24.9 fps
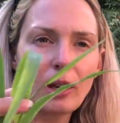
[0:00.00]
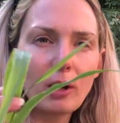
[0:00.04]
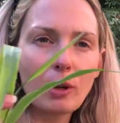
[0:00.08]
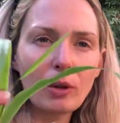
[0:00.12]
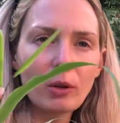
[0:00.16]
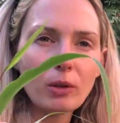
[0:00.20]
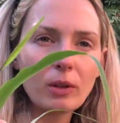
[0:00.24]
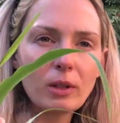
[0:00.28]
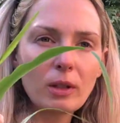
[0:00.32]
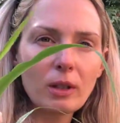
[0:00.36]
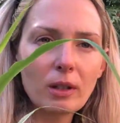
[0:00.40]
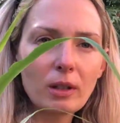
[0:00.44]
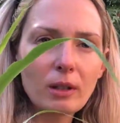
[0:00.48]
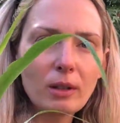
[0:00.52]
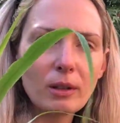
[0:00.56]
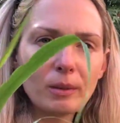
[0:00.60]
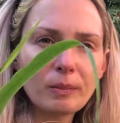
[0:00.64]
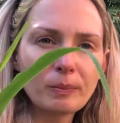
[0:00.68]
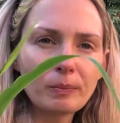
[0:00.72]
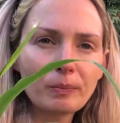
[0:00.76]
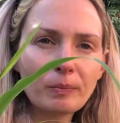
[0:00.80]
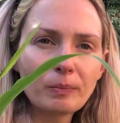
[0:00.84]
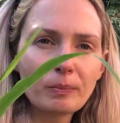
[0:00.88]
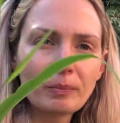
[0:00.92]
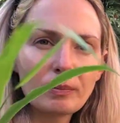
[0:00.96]
got the
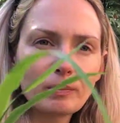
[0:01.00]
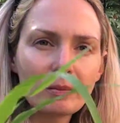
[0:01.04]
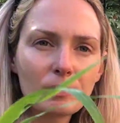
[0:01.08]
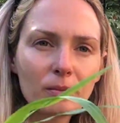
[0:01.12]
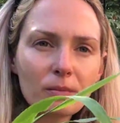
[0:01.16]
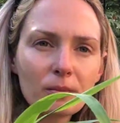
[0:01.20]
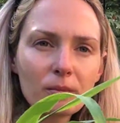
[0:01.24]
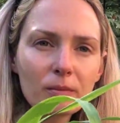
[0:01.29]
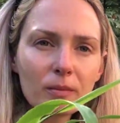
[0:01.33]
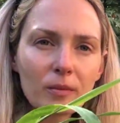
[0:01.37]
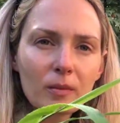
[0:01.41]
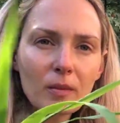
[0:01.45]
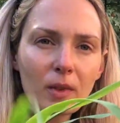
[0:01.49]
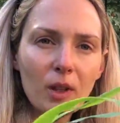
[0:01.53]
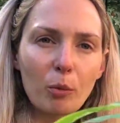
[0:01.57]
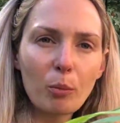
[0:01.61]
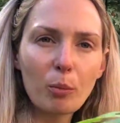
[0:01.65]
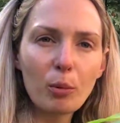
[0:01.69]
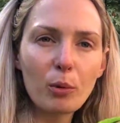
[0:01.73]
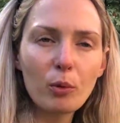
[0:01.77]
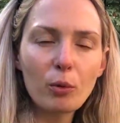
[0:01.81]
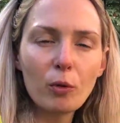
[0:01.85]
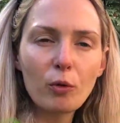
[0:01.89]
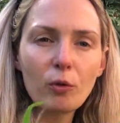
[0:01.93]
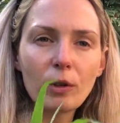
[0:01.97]

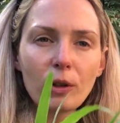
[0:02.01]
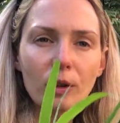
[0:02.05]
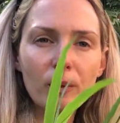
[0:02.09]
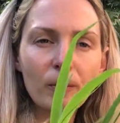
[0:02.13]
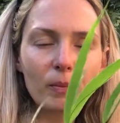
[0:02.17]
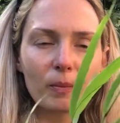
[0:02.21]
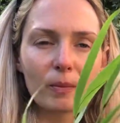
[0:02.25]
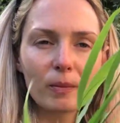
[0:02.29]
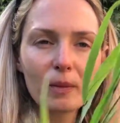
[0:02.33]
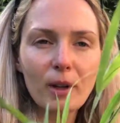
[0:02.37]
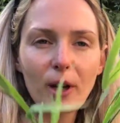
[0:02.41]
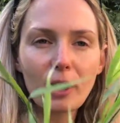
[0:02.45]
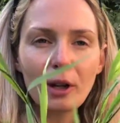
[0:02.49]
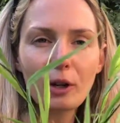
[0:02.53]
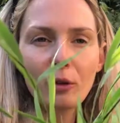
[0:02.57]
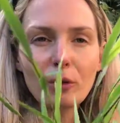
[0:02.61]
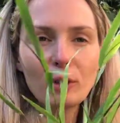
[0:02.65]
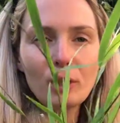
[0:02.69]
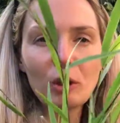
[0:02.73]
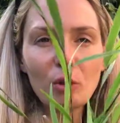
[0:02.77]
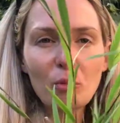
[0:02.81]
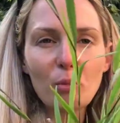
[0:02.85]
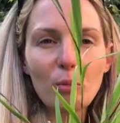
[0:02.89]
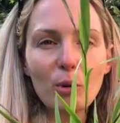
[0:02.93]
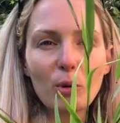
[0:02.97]
approval. I
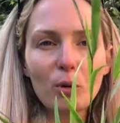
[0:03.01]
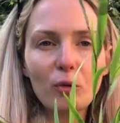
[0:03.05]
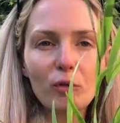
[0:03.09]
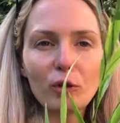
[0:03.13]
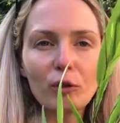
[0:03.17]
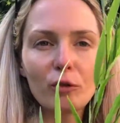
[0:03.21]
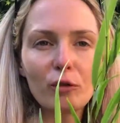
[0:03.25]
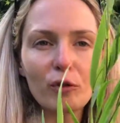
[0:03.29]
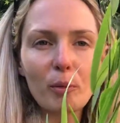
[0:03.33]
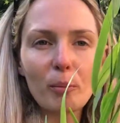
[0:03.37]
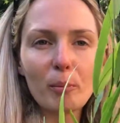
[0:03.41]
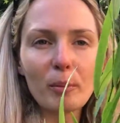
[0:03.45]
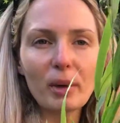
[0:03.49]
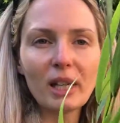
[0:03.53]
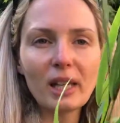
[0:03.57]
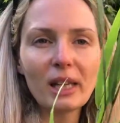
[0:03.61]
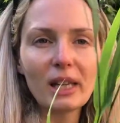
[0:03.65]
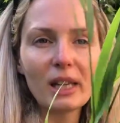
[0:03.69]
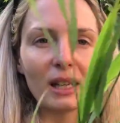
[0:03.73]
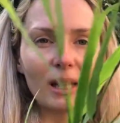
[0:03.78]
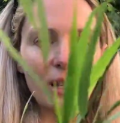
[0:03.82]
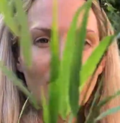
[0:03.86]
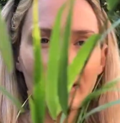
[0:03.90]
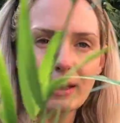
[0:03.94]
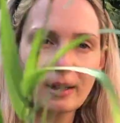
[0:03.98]
got the approval from
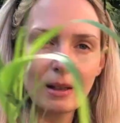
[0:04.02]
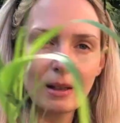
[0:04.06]
Biggie.